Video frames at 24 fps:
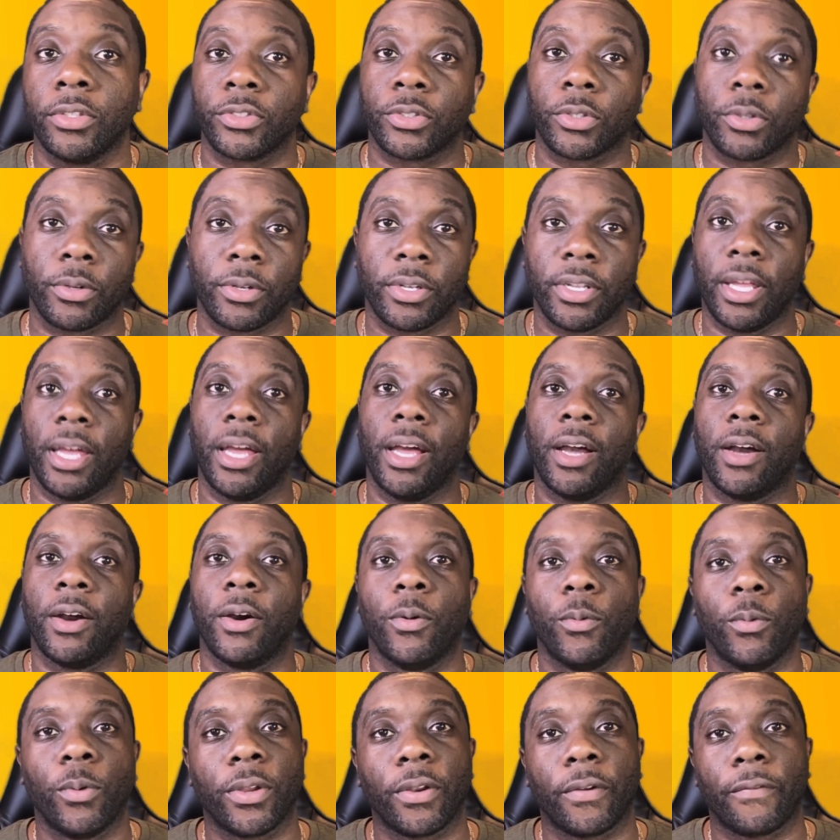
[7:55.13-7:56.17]
So
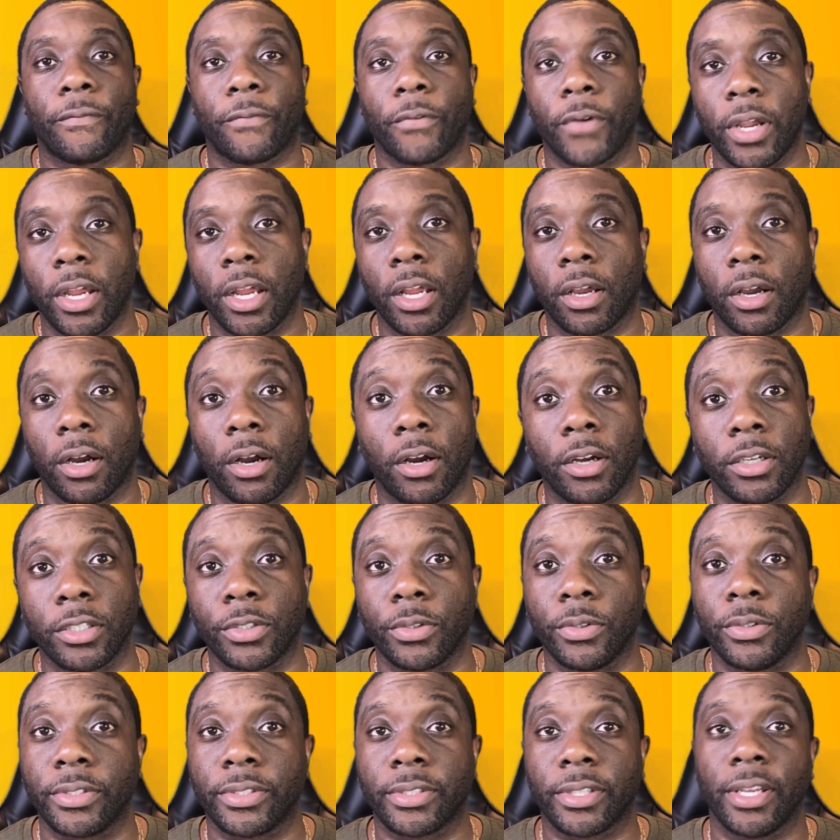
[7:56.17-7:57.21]
now when a friend
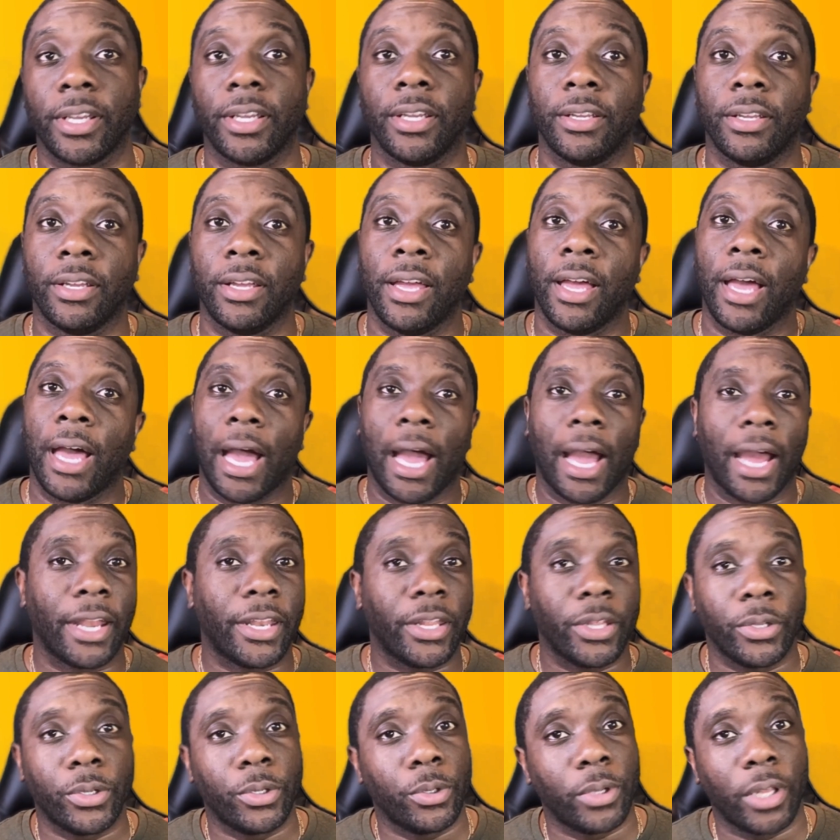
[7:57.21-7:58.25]
calls you and say,
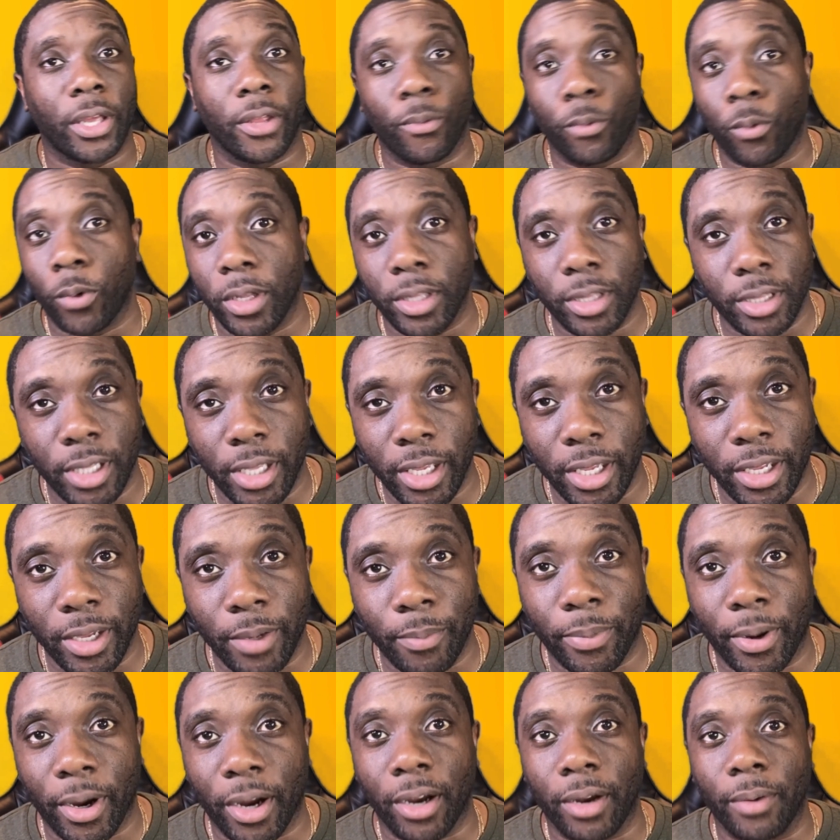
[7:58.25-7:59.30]
how do you do that one thing
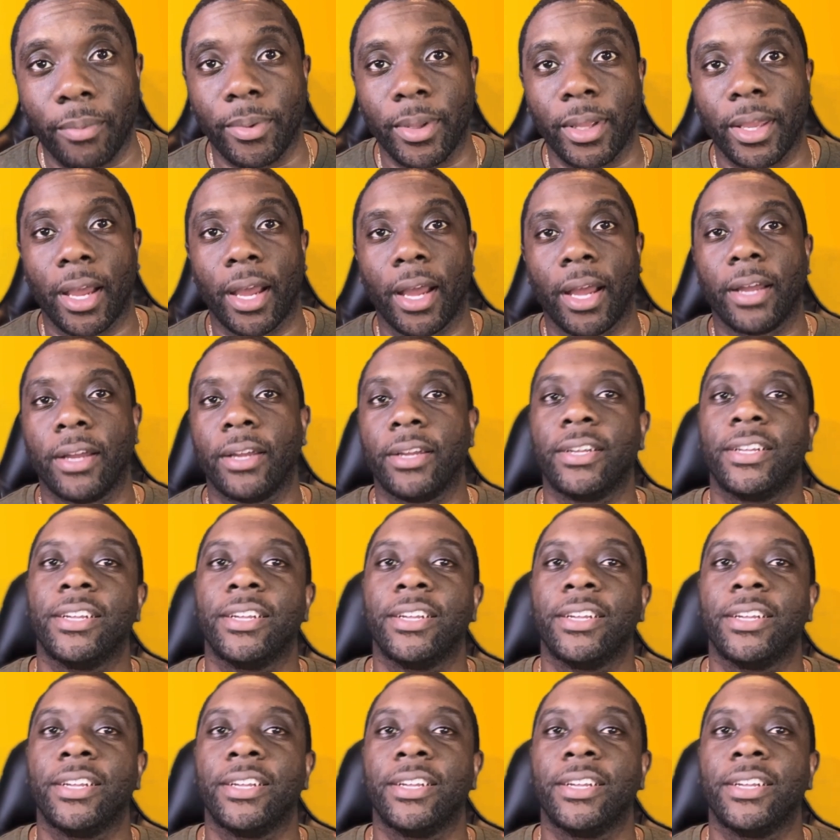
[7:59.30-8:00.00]
in Power B I?